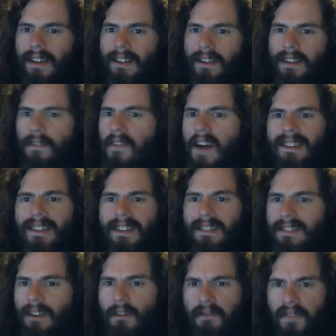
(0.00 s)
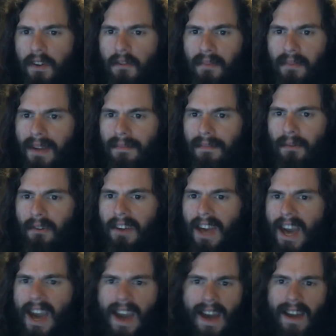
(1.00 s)
fact that so few people
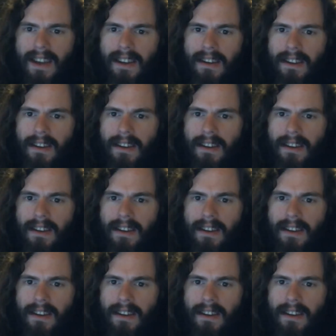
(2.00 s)
care